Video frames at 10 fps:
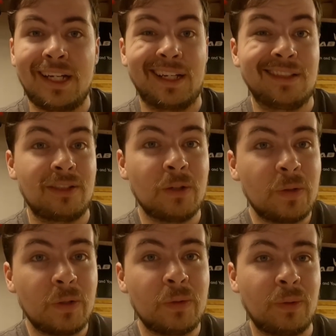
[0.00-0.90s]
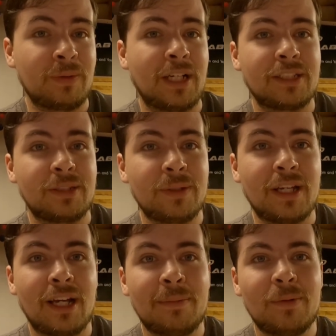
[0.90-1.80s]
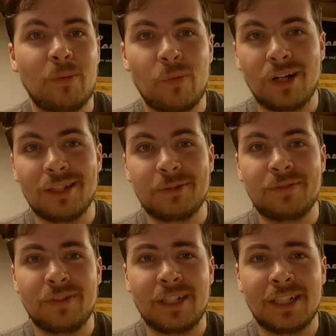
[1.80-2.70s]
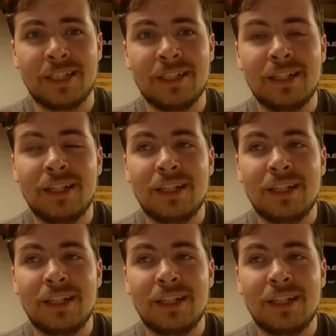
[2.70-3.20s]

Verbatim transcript: I had no clue what was actually going to happen while I was flying it.